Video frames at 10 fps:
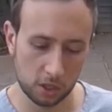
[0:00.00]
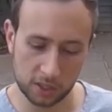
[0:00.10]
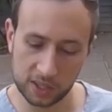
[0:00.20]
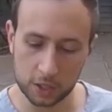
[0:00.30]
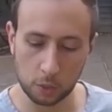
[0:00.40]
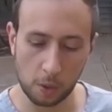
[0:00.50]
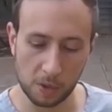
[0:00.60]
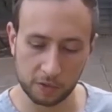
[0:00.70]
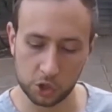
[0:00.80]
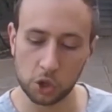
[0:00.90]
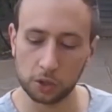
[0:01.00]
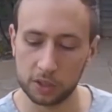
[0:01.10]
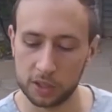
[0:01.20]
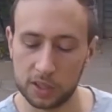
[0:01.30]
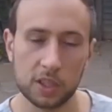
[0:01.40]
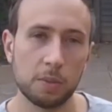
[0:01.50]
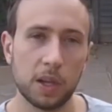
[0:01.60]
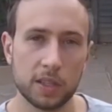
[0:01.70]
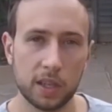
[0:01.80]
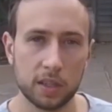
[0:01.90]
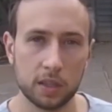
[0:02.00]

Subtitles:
So these were a bit of a shock to the system, I'd say.